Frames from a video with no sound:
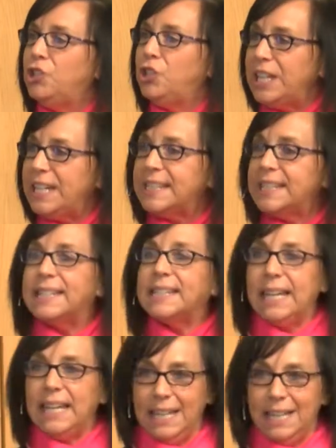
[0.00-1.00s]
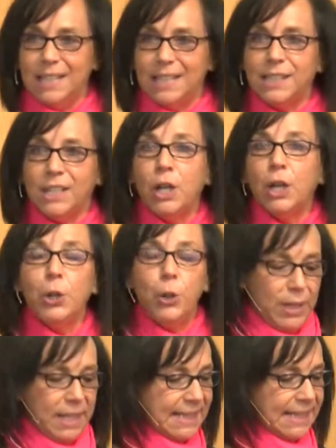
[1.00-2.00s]
Jesus is
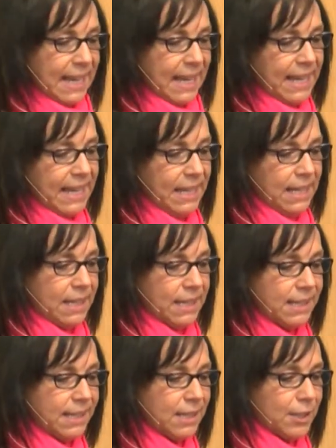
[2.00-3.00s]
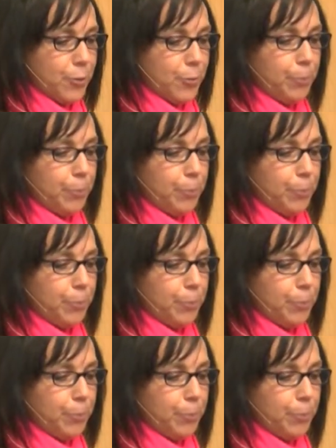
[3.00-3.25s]
who he said he is."